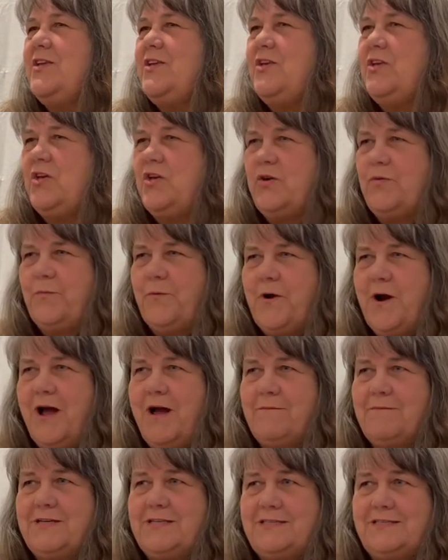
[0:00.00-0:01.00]
You
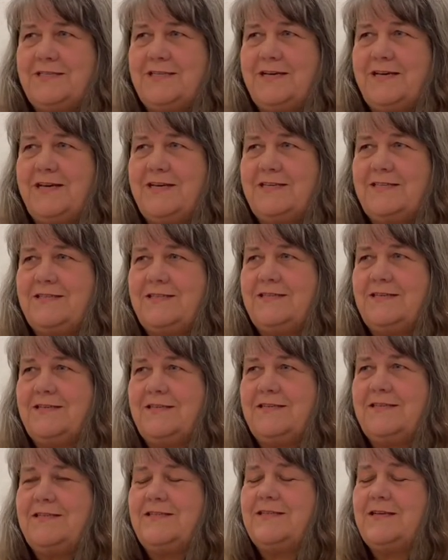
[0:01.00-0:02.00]
promised us
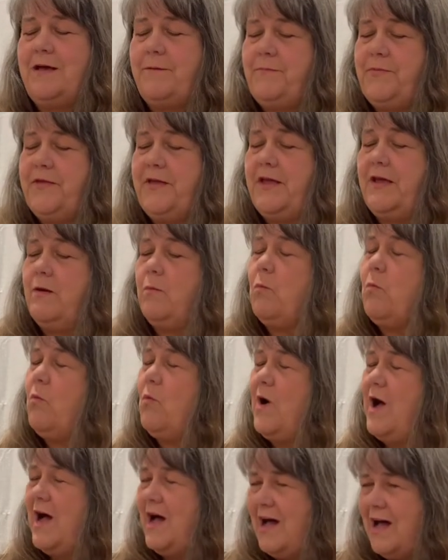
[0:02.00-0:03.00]
something
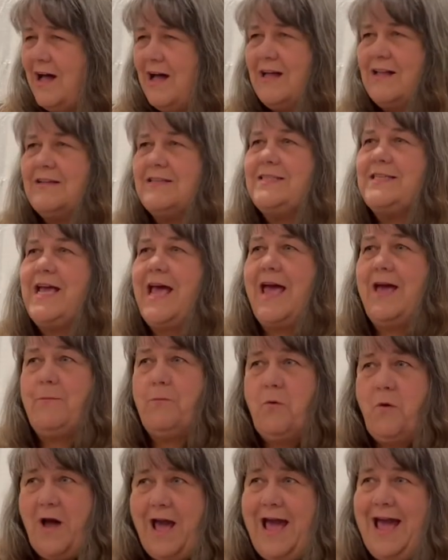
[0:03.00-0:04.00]
wild
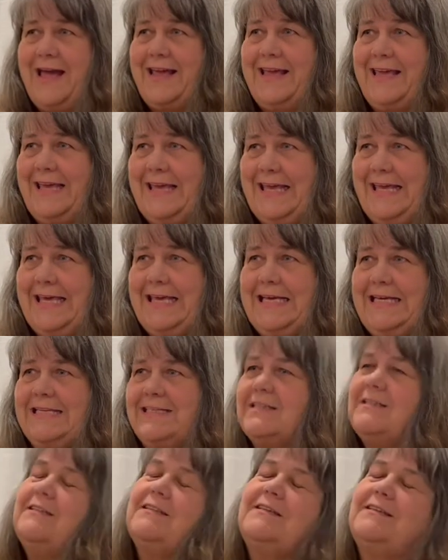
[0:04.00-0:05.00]
and wacky.
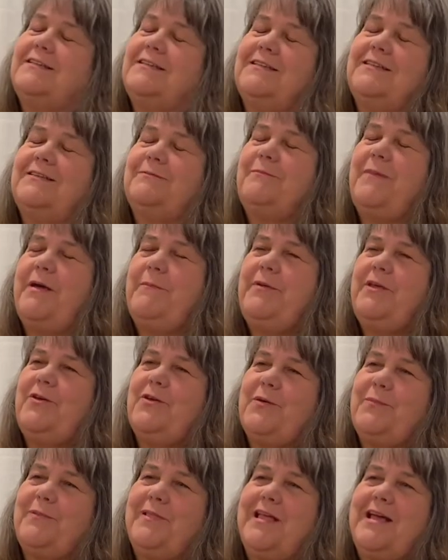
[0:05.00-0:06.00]
Maybe
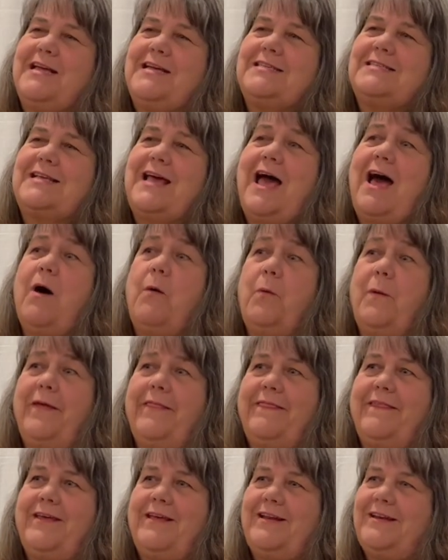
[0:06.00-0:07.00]
you could play us out
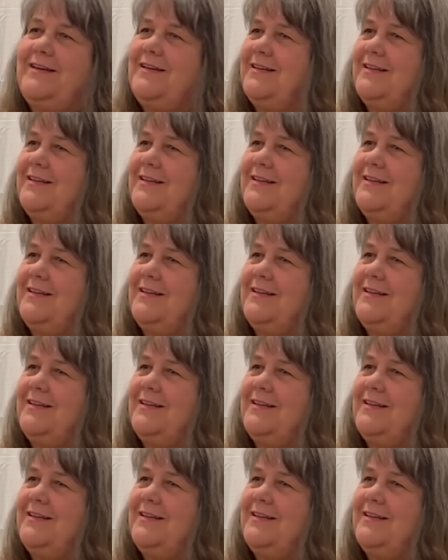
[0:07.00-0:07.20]
with it.